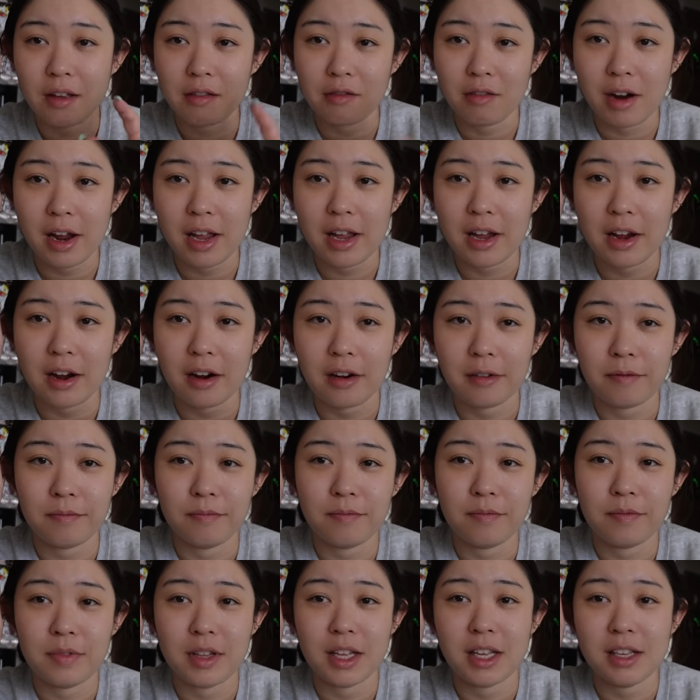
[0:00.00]
right here.
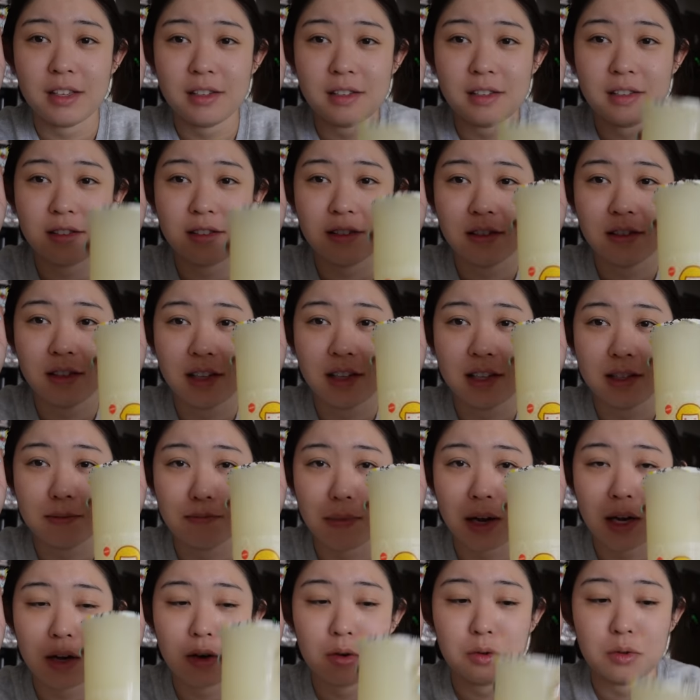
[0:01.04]
This is
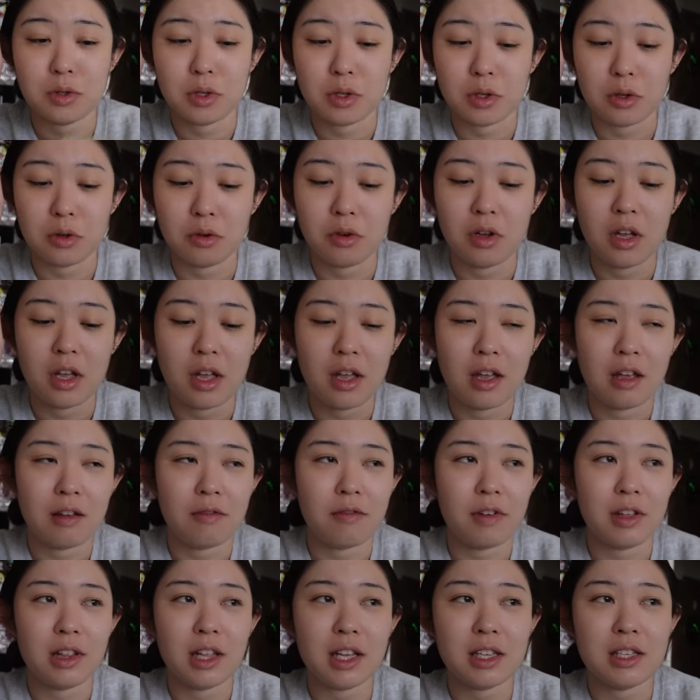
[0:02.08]
my go-to.
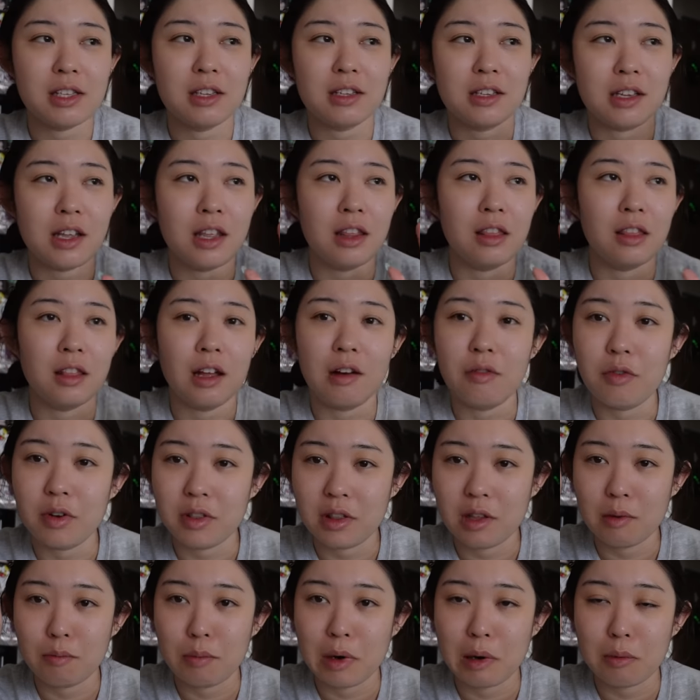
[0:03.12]
Felix is in love with
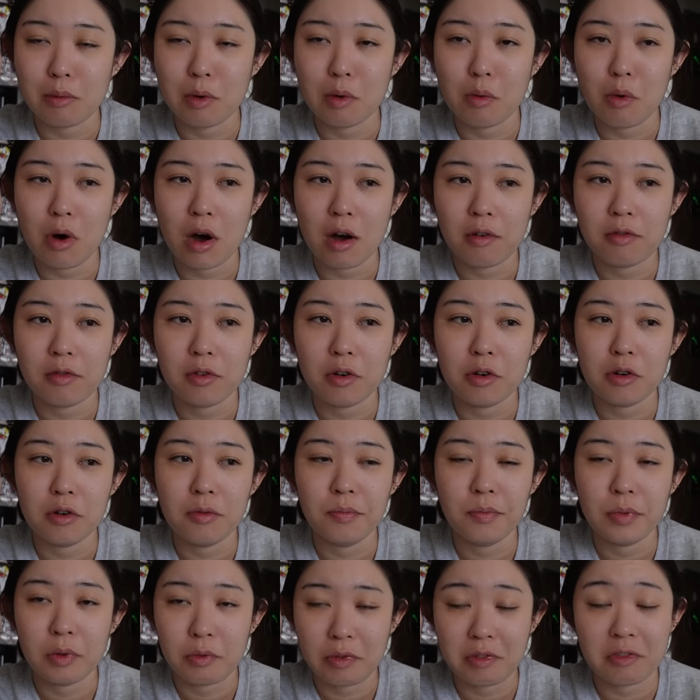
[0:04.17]
the bubble waffle.
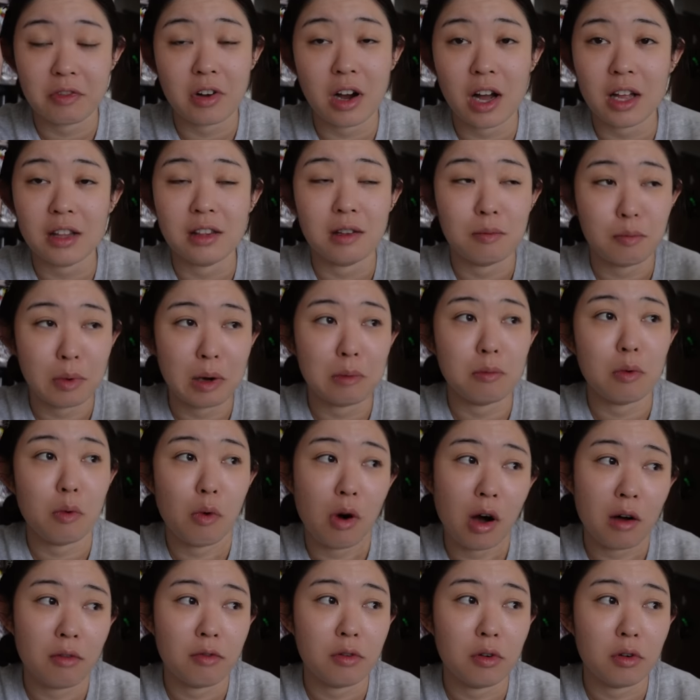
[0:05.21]
We've got the bubble
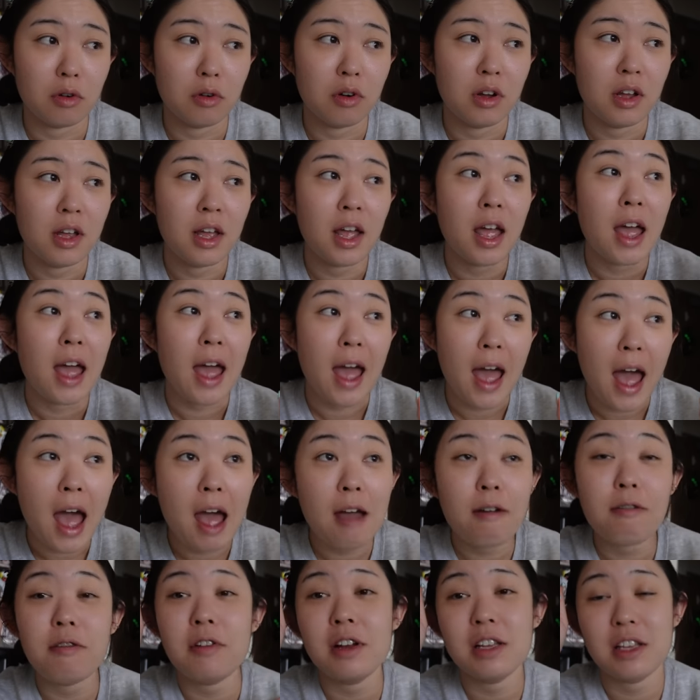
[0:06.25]
waffle
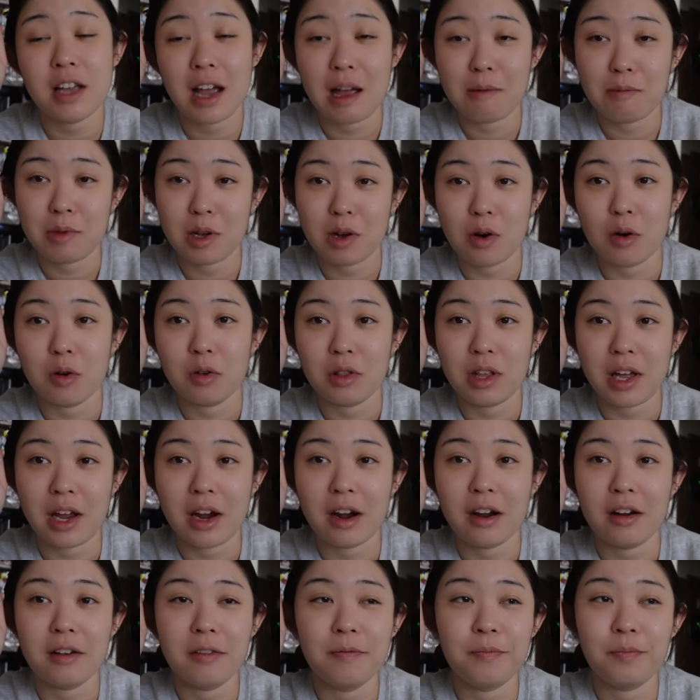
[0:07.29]
every time we go
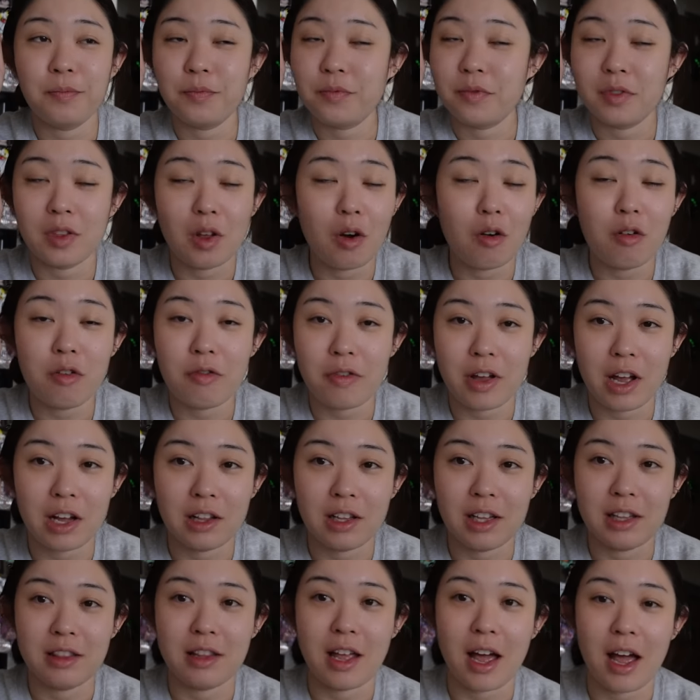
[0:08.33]
there. No fail
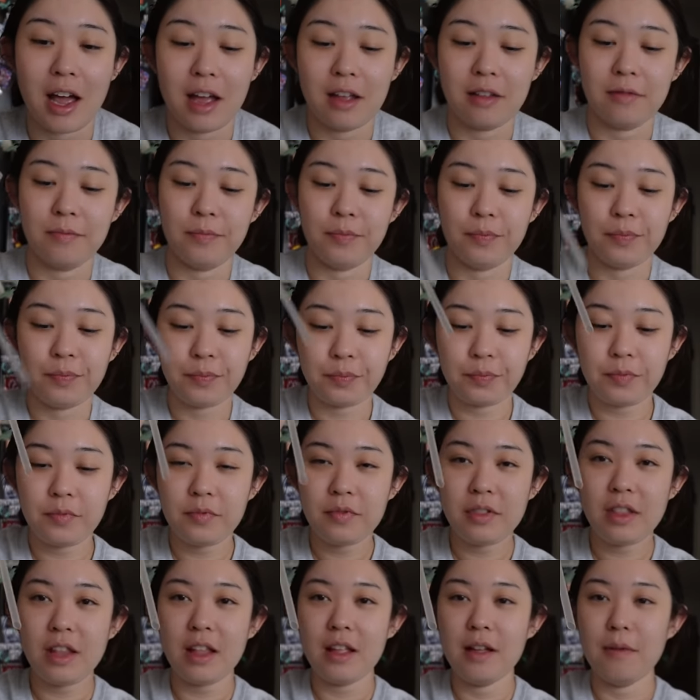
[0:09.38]
in that.
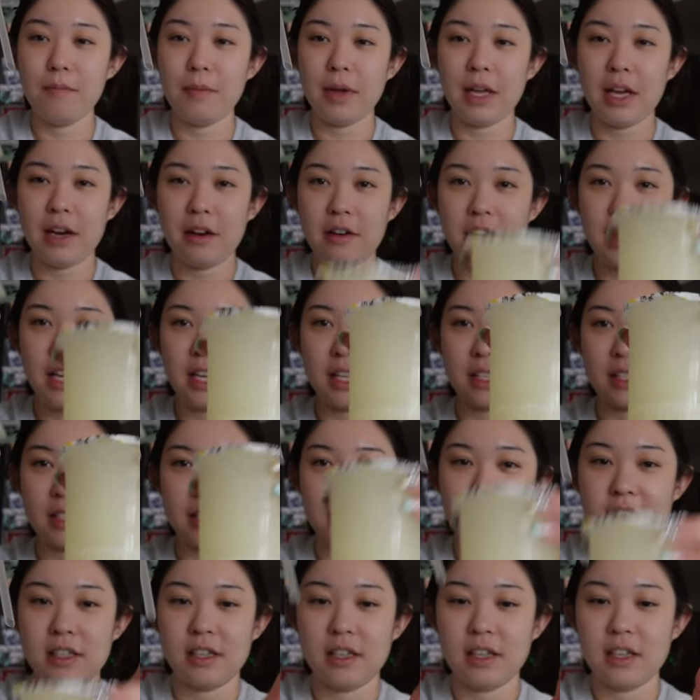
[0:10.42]
But here it
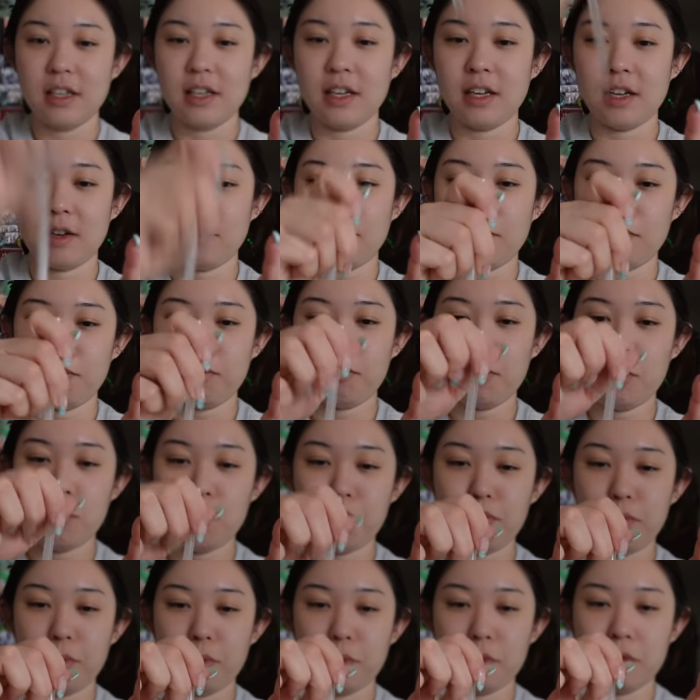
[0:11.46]
is.
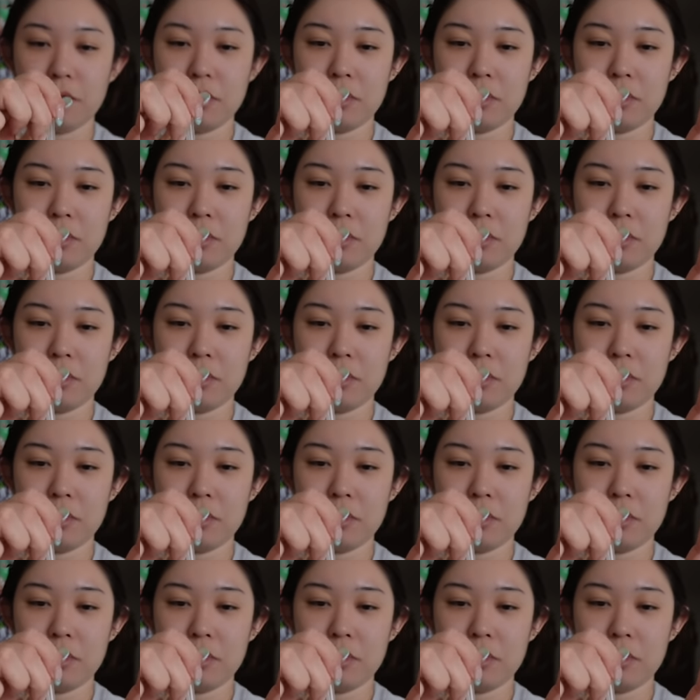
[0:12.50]
Boop.